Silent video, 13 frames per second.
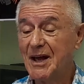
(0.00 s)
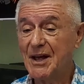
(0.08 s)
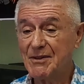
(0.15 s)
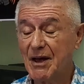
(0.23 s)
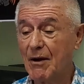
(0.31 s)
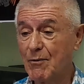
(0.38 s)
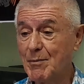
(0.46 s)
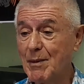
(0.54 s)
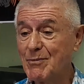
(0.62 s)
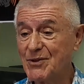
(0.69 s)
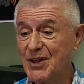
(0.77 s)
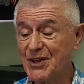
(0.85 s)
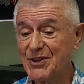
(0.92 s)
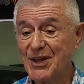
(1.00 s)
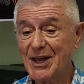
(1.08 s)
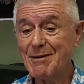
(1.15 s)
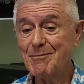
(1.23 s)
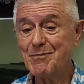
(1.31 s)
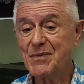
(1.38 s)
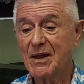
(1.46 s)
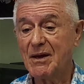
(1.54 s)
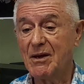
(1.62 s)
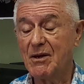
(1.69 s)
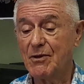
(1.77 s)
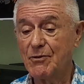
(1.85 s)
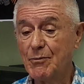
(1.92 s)
And I remember that day,
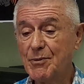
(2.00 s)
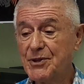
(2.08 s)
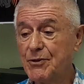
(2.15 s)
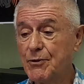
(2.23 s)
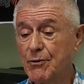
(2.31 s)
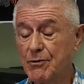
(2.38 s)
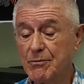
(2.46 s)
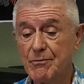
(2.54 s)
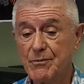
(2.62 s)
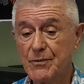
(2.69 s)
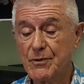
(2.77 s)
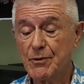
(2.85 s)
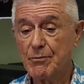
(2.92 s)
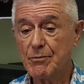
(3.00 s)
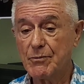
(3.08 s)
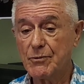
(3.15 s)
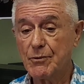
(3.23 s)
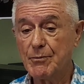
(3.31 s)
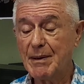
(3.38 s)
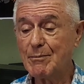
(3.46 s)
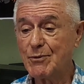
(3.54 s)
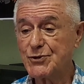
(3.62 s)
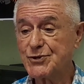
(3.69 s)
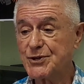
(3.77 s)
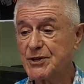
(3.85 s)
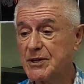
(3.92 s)
the
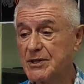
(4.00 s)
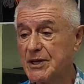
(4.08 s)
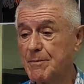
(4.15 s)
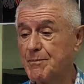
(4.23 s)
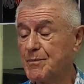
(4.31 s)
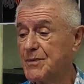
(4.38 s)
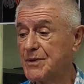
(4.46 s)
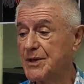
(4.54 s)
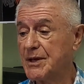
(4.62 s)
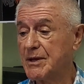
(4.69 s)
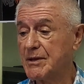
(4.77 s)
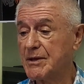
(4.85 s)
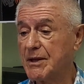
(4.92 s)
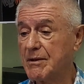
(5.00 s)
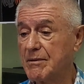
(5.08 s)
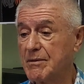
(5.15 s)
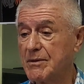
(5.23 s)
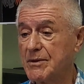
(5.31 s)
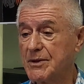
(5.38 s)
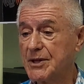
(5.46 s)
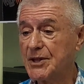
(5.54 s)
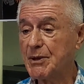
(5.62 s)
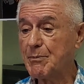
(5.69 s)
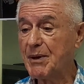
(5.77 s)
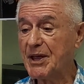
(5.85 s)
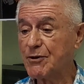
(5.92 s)
members, they
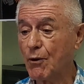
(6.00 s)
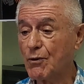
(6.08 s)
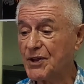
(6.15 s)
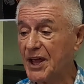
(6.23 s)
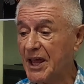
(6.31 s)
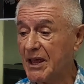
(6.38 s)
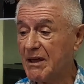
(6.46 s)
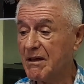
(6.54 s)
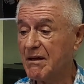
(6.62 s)
debate all day,